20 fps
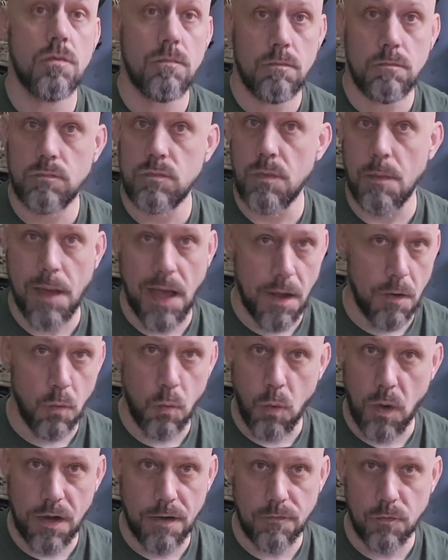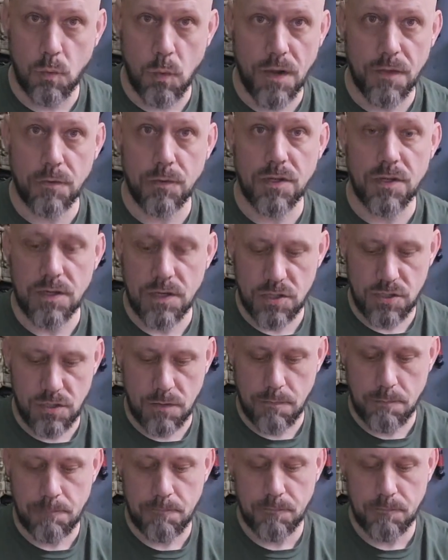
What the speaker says: no matter whatever weather condition.